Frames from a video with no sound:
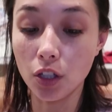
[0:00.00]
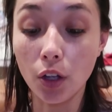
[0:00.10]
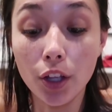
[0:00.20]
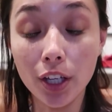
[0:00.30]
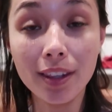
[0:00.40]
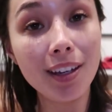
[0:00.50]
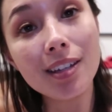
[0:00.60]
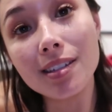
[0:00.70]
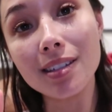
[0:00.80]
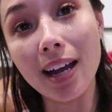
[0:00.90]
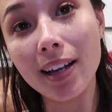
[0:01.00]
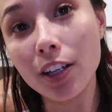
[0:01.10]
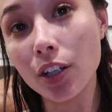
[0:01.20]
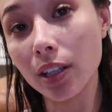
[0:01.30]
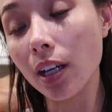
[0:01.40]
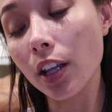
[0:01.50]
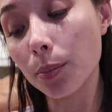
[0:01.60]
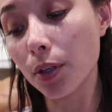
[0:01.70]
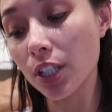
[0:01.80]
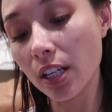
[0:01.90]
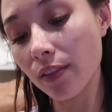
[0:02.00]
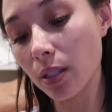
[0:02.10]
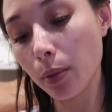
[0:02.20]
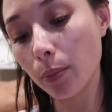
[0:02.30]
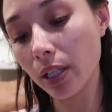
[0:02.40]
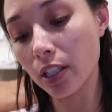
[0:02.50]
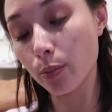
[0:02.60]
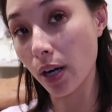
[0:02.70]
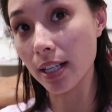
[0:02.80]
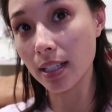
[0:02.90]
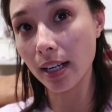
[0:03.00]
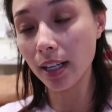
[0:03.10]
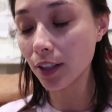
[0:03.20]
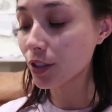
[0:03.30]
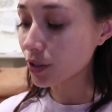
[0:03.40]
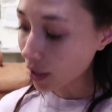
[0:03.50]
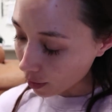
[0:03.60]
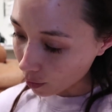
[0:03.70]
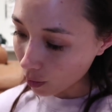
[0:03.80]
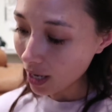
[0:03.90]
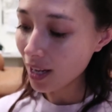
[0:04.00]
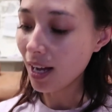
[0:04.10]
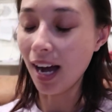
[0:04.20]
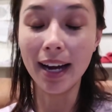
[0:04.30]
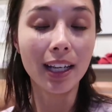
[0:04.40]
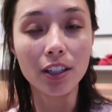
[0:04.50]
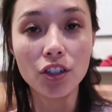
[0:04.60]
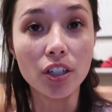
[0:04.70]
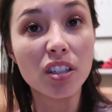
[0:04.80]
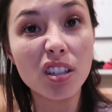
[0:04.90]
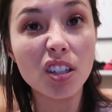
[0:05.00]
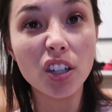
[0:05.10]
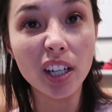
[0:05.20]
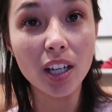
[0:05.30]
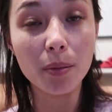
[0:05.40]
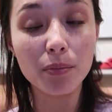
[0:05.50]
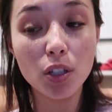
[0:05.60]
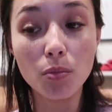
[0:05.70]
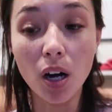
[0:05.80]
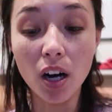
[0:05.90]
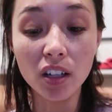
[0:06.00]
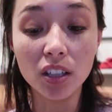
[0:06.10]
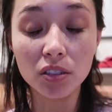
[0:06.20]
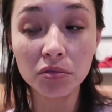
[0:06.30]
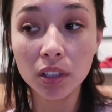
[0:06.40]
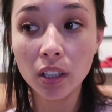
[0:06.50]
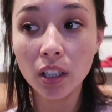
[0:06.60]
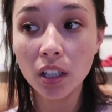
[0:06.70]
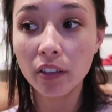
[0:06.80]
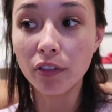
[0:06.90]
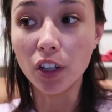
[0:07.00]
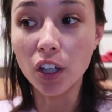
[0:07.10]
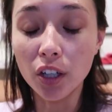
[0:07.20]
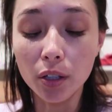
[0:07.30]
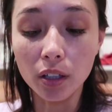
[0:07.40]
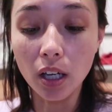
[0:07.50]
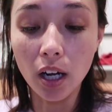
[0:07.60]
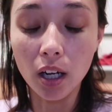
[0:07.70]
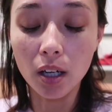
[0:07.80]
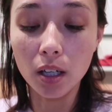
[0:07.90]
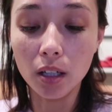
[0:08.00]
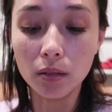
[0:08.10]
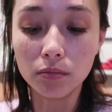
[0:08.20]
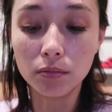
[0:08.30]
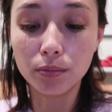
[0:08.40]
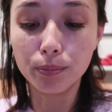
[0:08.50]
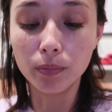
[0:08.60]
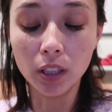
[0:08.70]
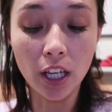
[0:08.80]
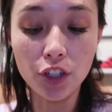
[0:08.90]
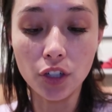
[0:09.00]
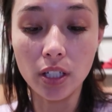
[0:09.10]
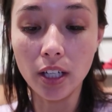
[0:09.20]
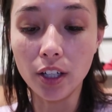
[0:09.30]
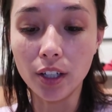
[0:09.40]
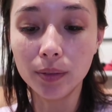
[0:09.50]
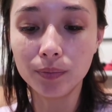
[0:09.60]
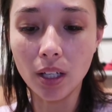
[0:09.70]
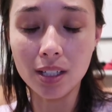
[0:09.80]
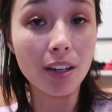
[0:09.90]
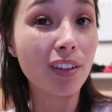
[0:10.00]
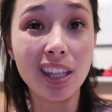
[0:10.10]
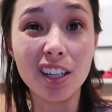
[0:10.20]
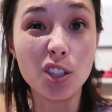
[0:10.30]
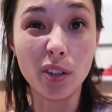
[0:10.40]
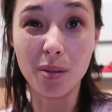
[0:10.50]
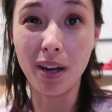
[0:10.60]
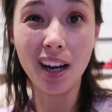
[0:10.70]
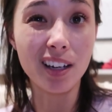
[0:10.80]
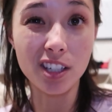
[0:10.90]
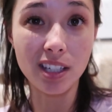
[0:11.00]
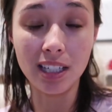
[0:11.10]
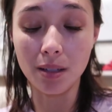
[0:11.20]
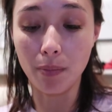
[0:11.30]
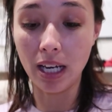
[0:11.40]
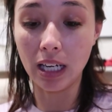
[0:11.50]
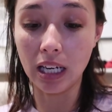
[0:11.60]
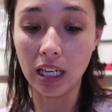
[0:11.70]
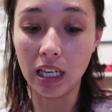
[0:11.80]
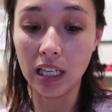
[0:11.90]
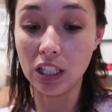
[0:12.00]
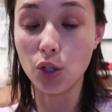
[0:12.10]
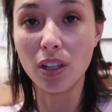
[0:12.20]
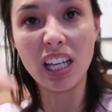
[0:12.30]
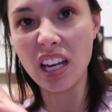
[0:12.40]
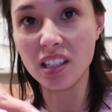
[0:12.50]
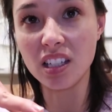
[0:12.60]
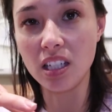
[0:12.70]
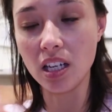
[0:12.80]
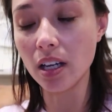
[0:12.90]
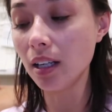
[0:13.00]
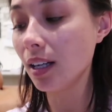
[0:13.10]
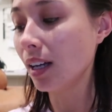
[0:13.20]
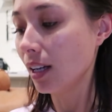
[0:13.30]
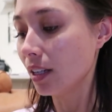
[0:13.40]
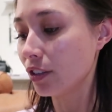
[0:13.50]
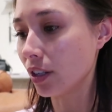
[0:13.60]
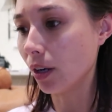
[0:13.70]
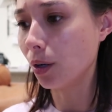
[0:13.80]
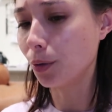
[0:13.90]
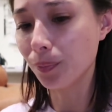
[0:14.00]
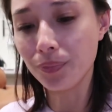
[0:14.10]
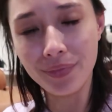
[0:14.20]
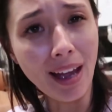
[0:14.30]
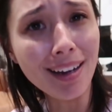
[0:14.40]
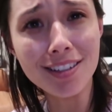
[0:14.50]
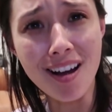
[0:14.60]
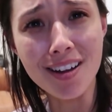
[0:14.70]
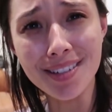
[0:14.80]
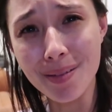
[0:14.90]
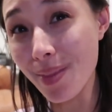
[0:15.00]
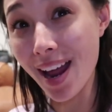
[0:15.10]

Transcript: So the good thing is I didn't cook the other portion of this meal because Brian's not here, so I can just cook it up tomorrow for lunch or dinner, because everything is already made. I just need to make it into the quesadilla. So that is awesome.